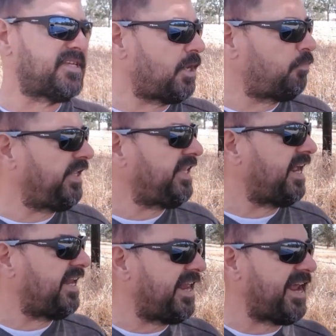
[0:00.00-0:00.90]
And we
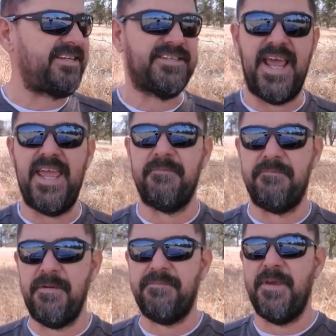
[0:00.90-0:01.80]
declare Isaiah
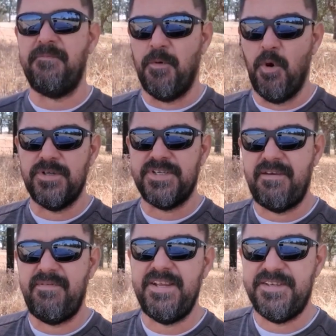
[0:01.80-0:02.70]
54,
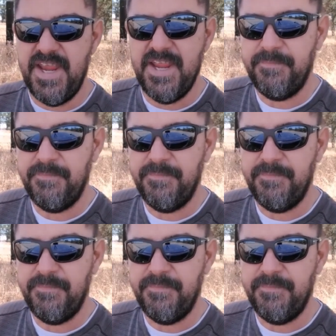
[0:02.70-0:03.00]
17.